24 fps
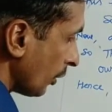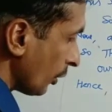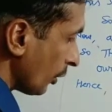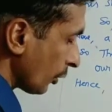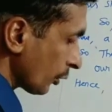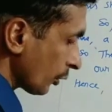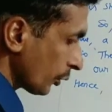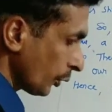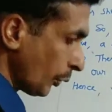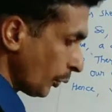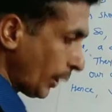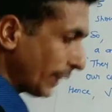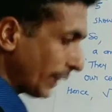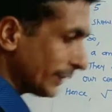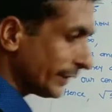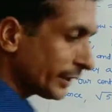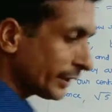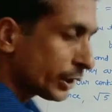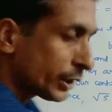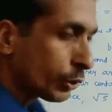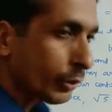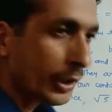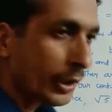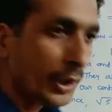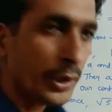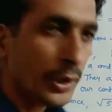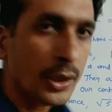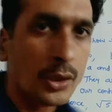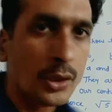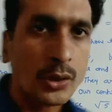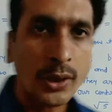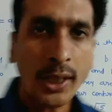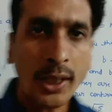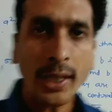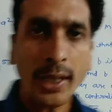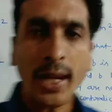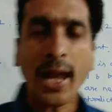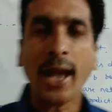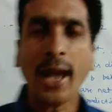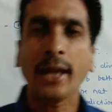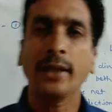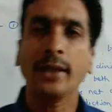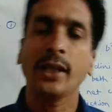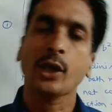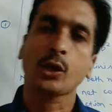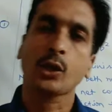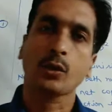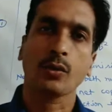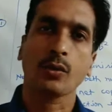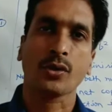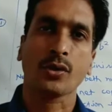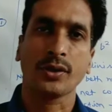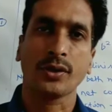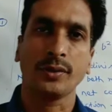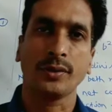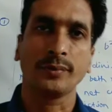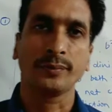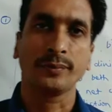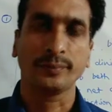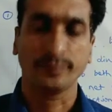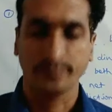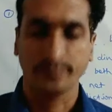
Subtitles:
so I think you can understand. And next question,